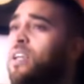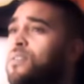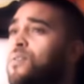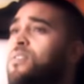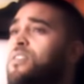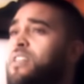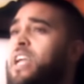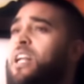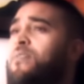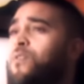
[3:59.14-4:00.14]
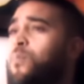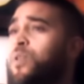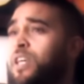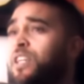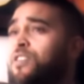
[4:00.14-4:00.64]
he took the data
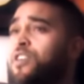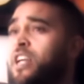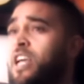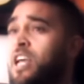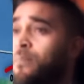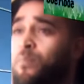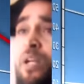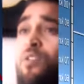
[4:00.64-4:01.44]
from the internet and